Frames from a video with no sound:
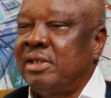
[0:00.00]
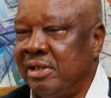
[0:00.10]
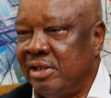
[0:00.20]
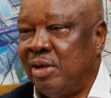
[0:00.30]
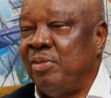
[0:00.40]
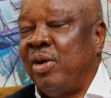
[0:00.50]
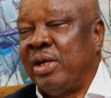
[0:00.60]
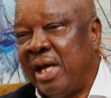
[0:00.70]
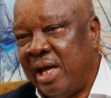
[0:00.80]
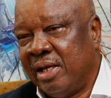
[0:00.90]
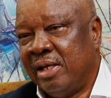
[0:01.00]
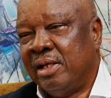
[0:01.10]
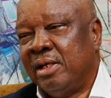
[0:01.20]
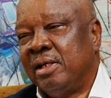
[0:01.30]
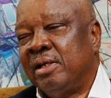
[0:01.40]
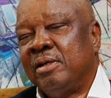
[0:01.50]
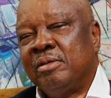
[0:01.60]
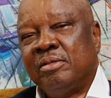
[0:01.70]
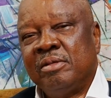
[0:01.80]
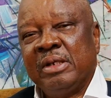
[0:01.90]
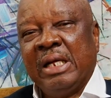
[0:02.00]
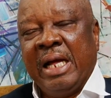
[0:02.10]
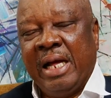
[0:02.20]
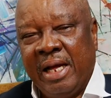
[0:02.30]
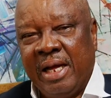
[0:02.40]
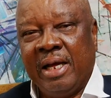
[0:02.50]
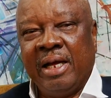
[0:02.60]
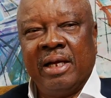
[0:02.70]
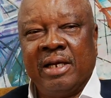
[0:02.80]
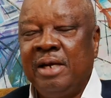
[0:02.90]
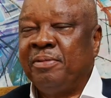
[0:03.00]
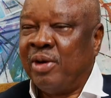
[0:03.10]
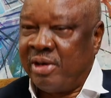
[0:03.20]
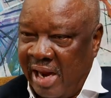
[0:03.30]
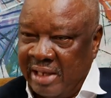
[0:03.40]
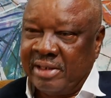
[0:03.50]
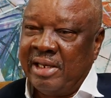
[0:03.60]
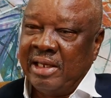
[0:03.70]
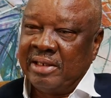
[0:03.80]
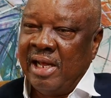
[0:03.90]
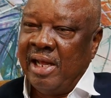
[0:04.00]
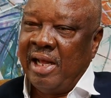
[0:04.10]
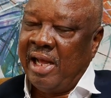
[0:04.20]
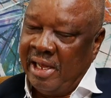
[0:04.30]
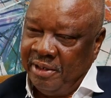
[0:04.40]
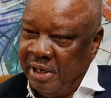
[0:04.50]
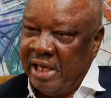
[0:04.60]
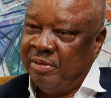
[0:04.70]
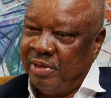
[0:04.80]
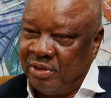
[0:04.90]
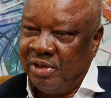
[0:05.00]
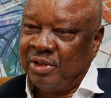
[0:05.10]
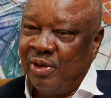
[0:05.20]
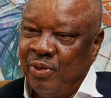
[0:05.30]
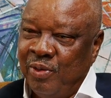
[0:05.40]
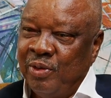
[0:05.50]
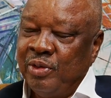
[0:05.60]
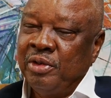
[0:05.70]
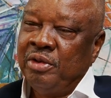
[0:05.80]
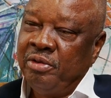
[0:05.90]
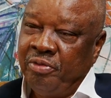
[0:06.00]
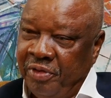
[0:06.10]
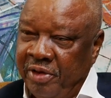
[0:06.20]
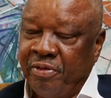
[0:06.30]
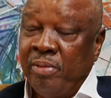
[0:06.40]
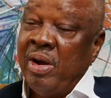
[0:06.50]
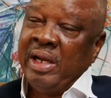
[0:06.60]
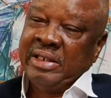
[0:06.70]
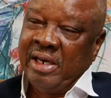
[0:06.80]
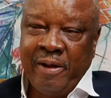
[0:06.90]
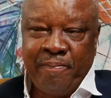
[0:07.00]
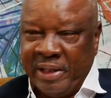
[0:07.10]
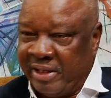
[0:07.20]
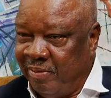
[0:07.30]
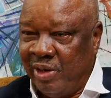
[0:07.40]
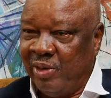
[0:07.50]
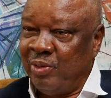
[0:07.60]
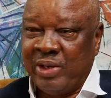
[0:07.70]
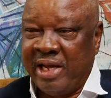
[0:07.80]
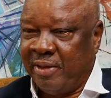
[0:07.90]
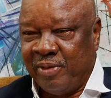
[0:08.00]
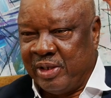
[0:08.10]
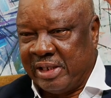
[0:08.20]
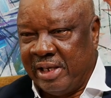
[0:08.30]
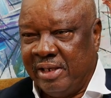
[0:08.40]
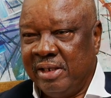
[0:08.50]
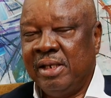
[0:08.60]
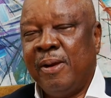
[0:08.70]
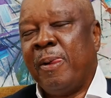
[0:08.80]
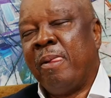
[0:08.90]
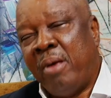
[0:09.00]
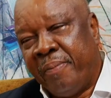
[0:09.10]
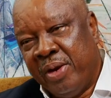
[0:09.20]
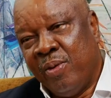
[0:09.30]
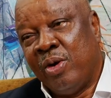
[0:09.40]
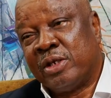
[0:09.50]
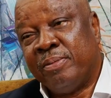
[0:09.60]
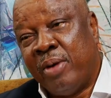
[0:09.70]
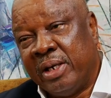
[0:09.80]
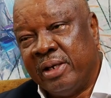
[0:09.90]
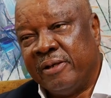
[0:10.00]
some other kleptocrats that are in the administration who feed from our general patrimony, which I keep on saying, maybe they want money.